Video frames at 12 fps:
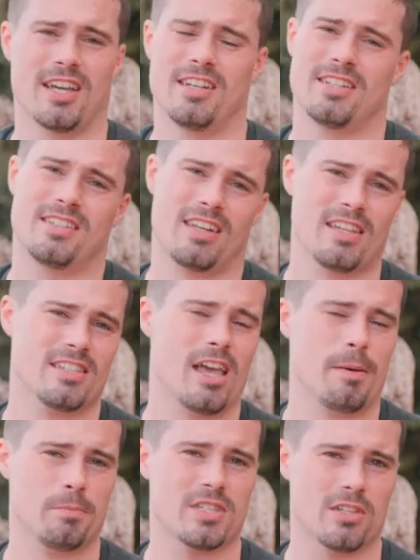Then it doesn't
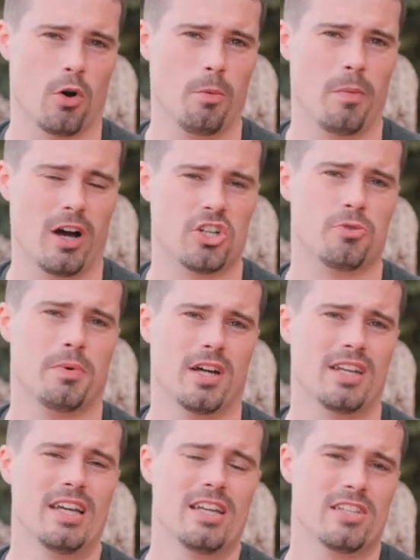happen so much,
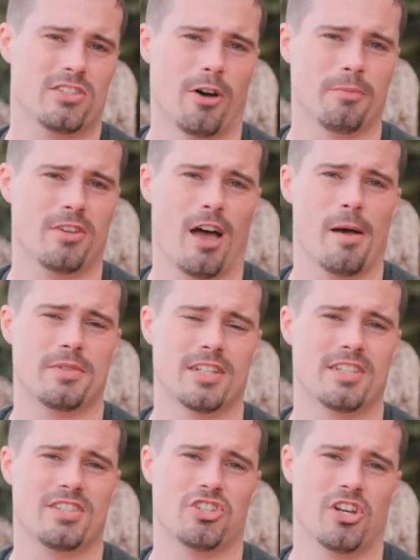but sometimes
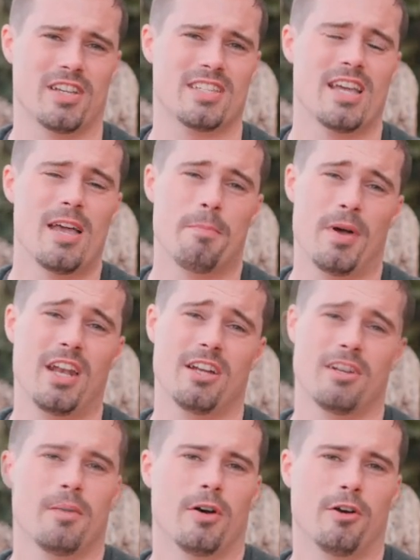it's just better.
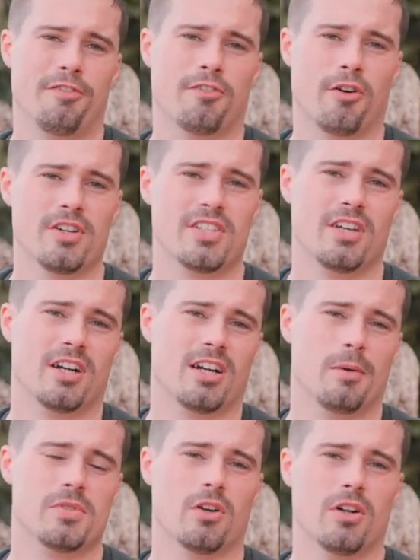And of course, there
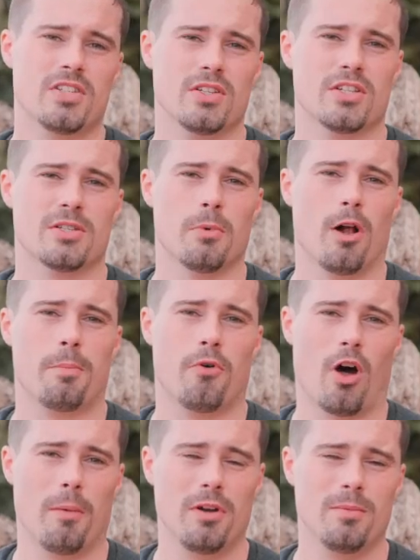comes also a small
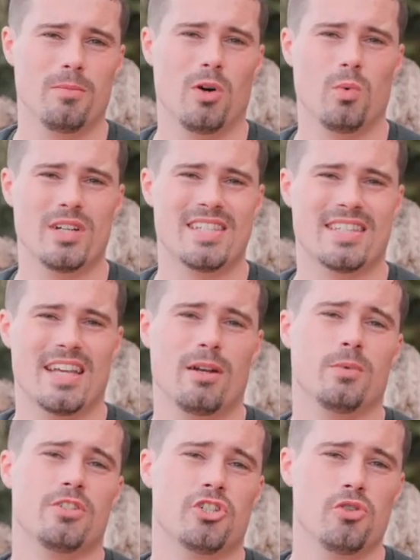problem with
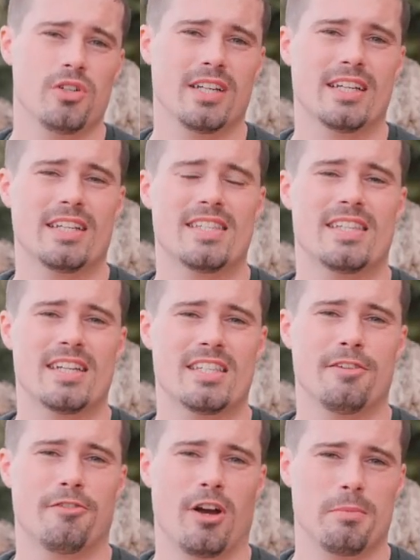that, with shooting in
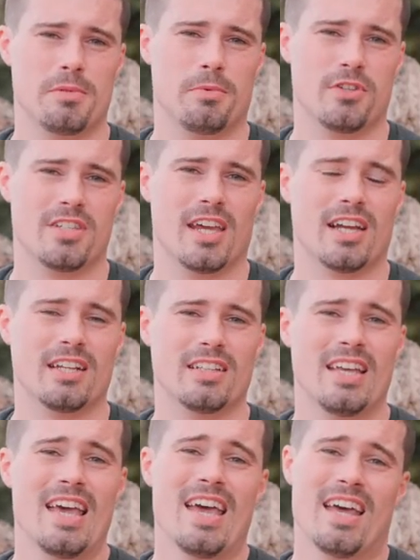60 frames per second.